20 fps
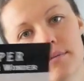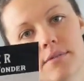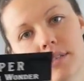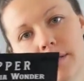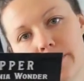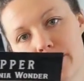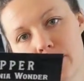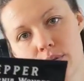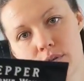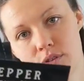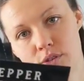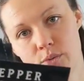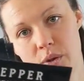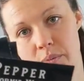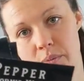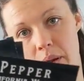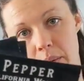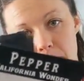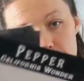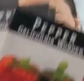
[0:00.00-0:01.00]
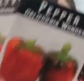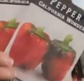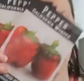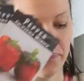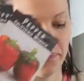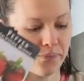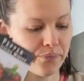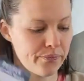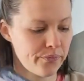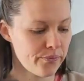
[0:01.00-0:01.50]
typical sweet pepper.
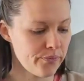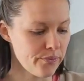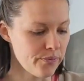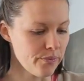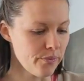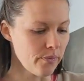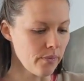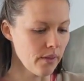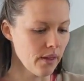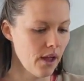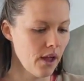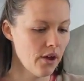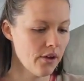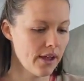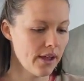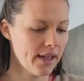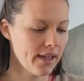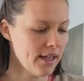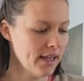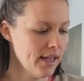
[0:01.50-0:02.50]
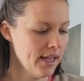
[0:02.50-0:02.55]
Okay,